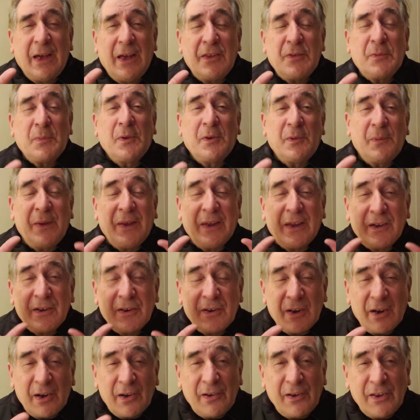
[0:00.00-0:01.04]
I just want to
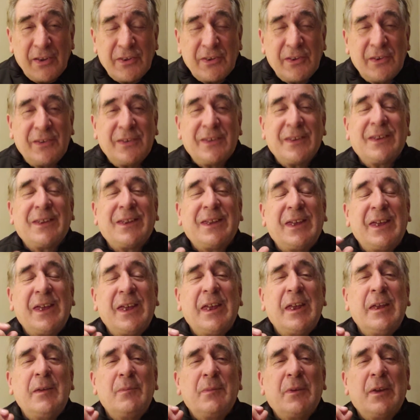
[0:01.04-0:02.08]
encourage you to
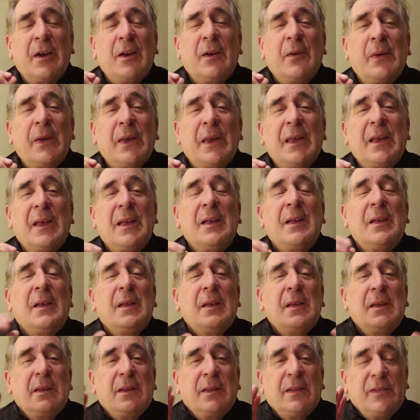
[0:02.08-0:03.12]
keep going
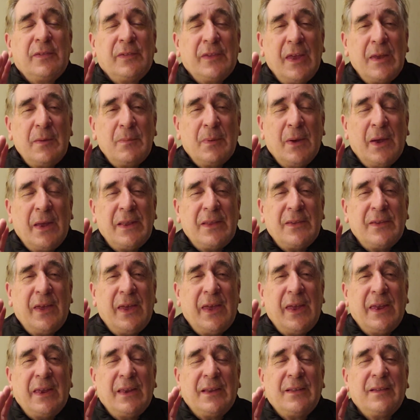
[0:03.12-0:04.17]
day by
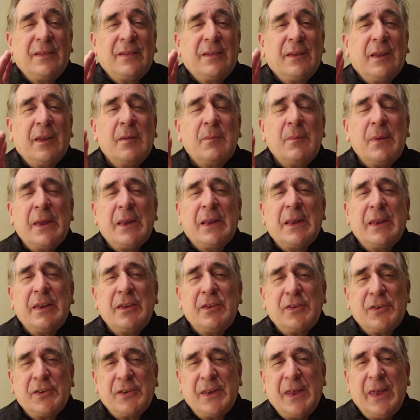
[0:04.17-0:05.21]
day. Commit
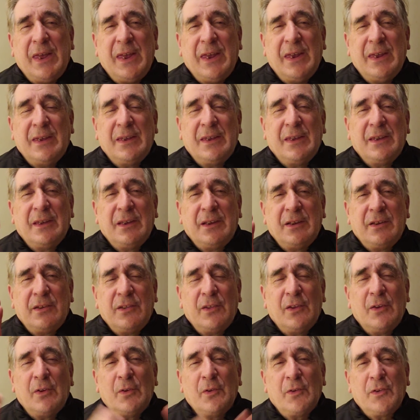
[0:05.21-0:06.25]
each day to
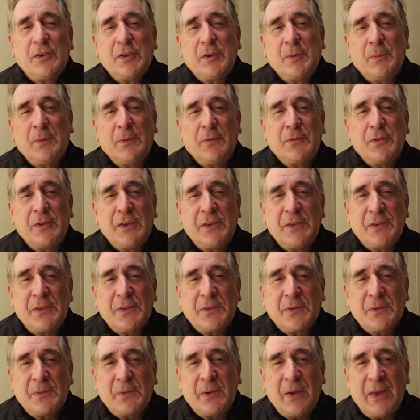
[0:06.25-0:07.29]
the Lordship of
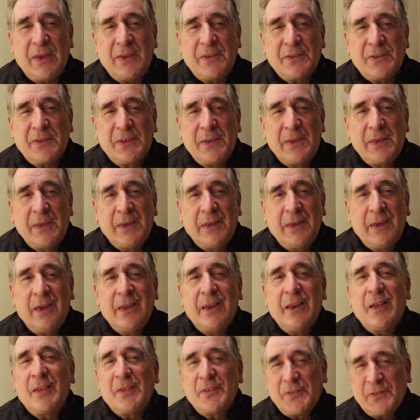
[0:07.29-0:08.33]
Jesus Christ.
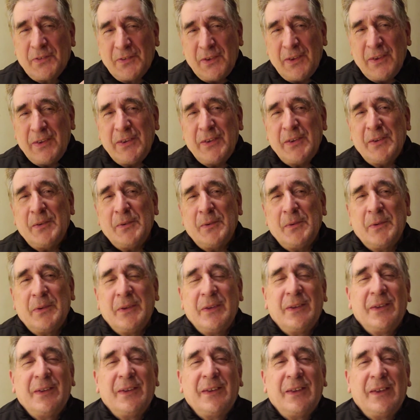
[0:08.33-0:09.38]
And I'll see you,
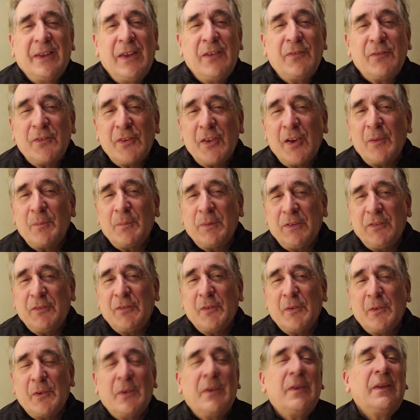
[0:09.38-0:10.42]
if not
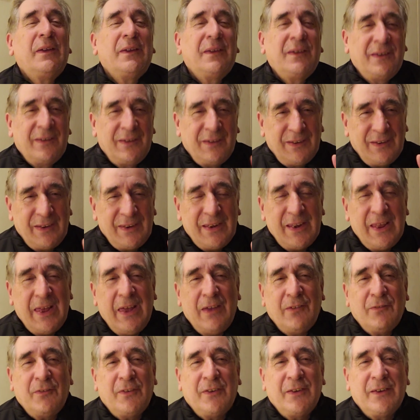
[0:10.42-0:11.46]
before, in
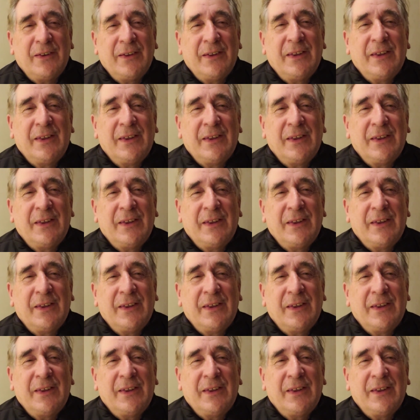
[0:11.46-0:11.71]
heaven,